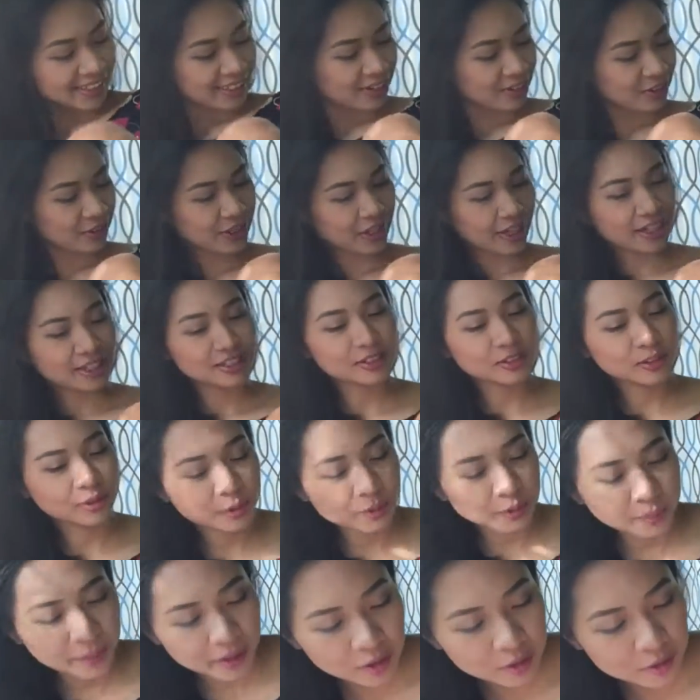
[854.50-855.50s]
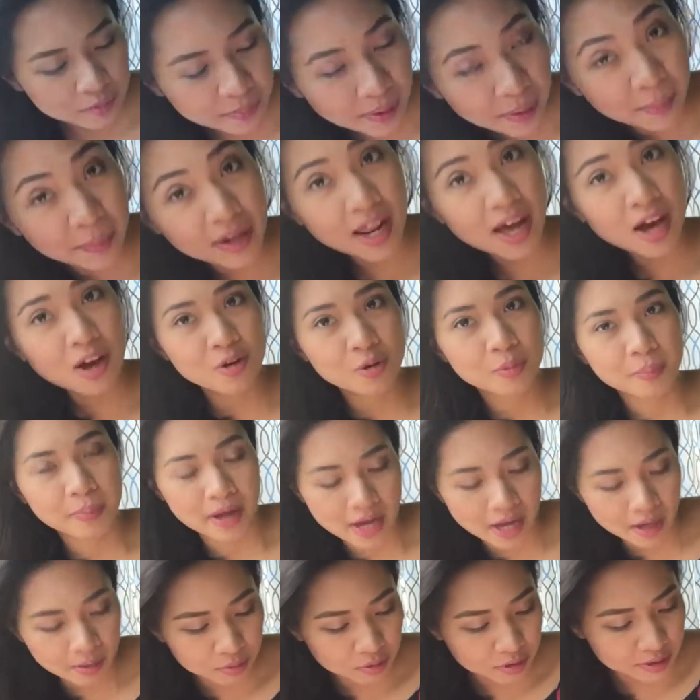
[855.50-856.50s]
Okay, so meron pa pala akong
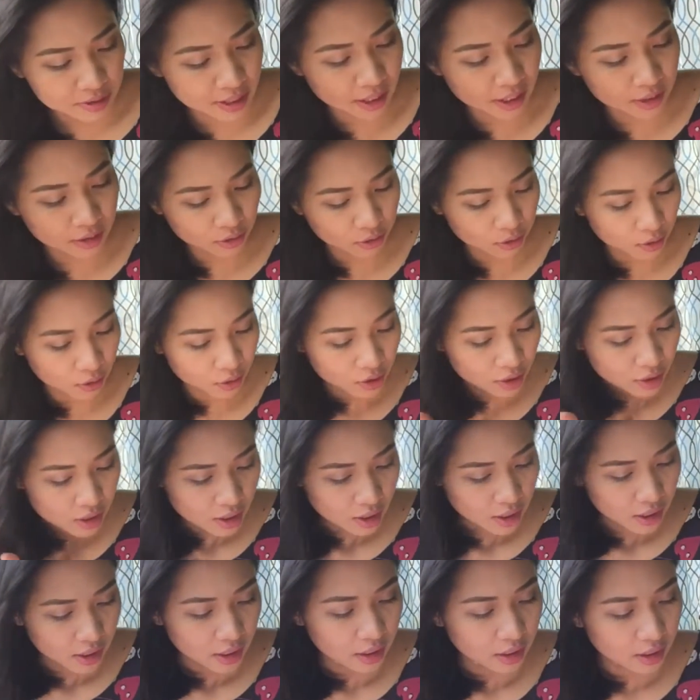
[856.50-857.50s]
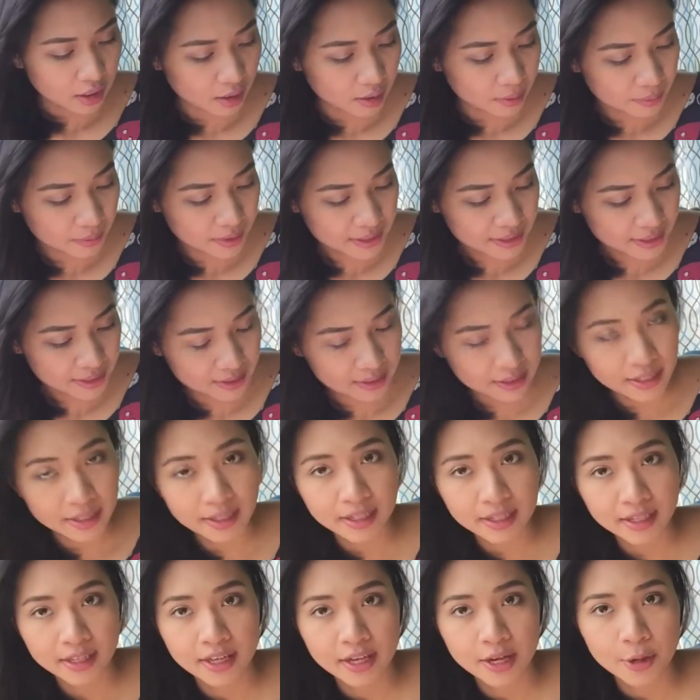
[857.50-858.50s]
pahabol sa inyo. This
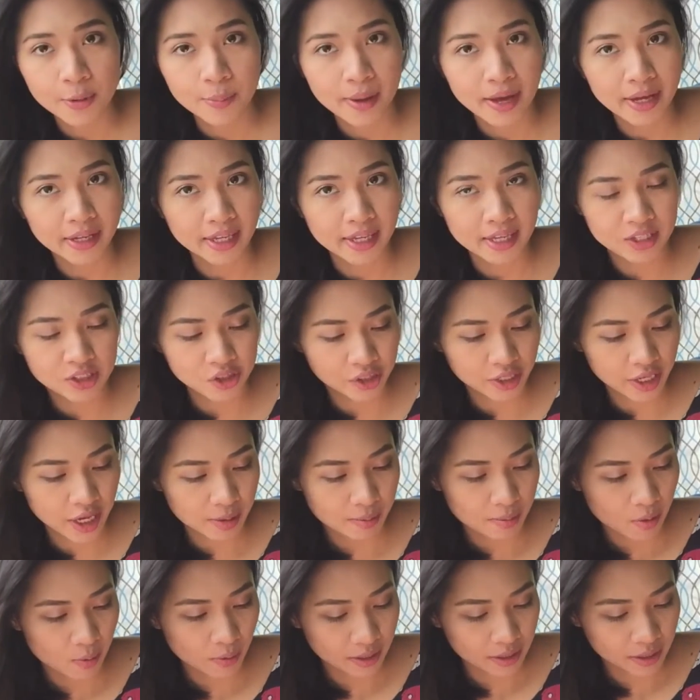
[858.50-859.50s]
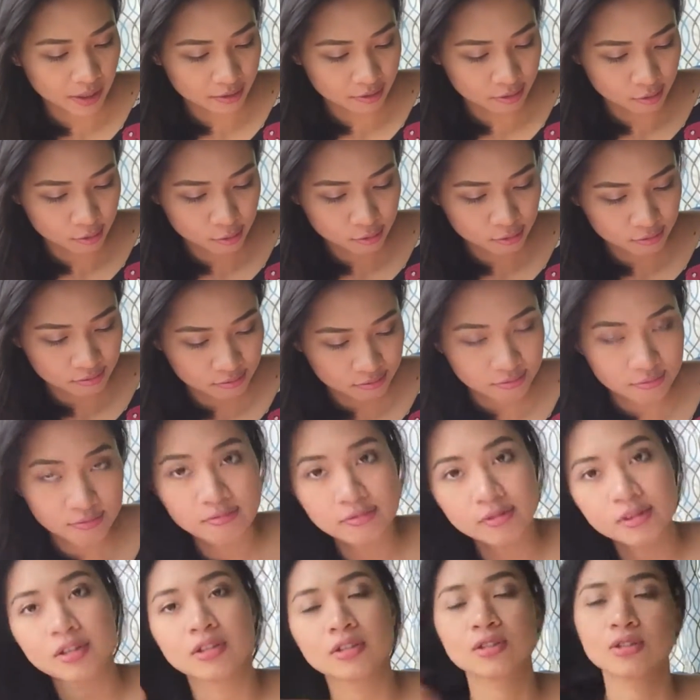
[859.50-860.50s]
package came a while ago.
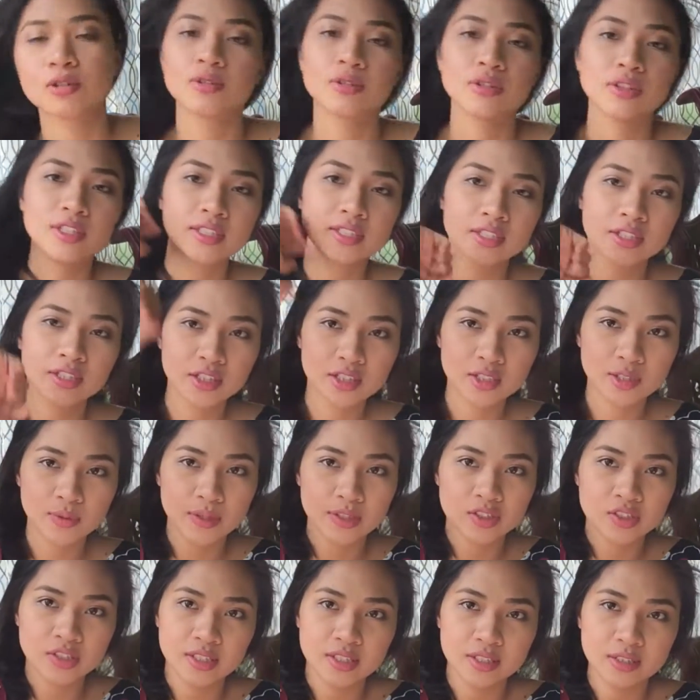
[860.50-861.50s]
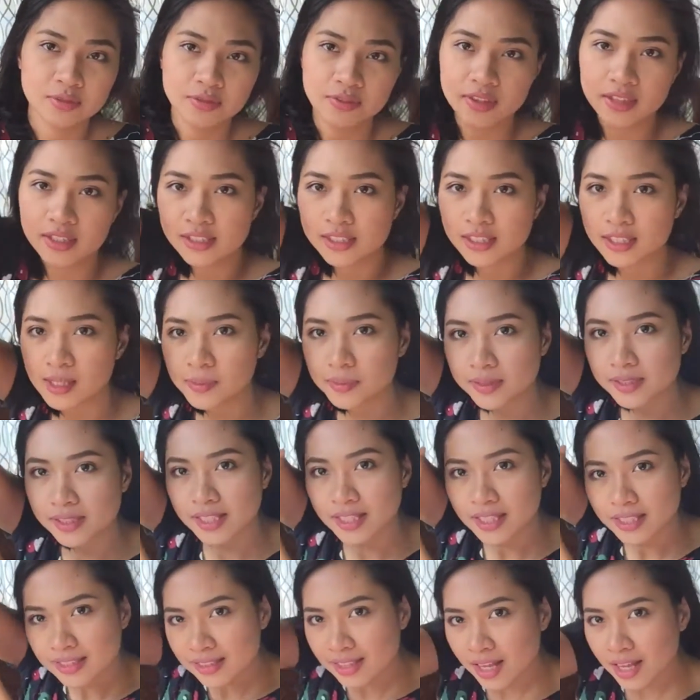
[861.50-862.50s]
So these are the swatches of this
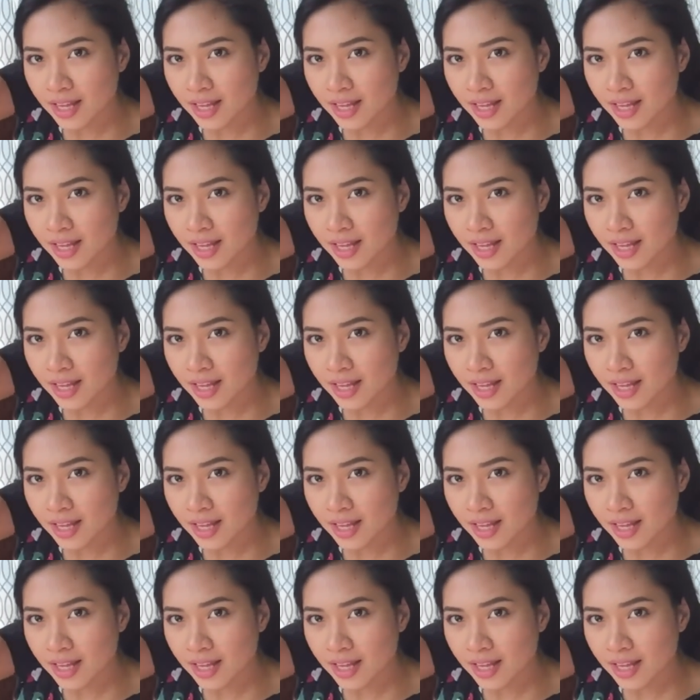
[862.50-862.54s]
lipstick.